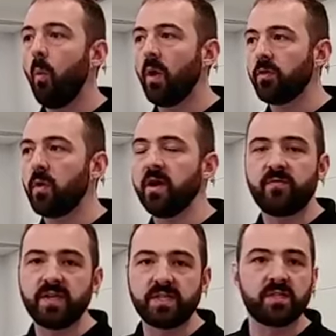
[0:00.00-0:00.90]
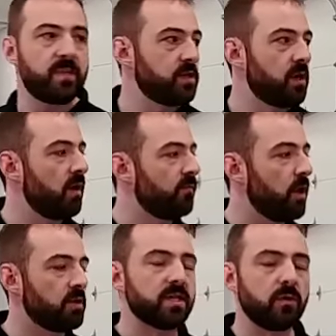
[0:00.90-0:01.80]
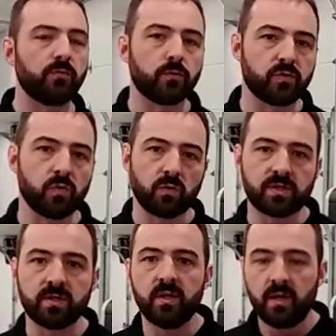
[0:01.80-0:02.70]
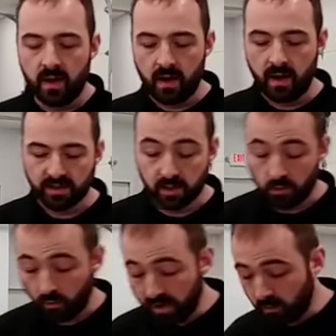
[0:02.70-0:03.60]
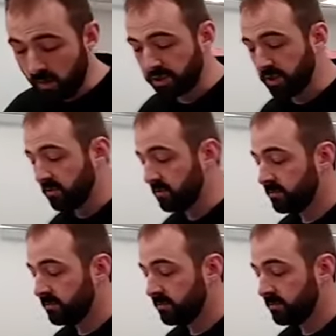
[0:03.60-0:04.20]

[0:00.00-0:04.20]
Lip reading: what the right feeds and speeds are for our single flute tools. So great question.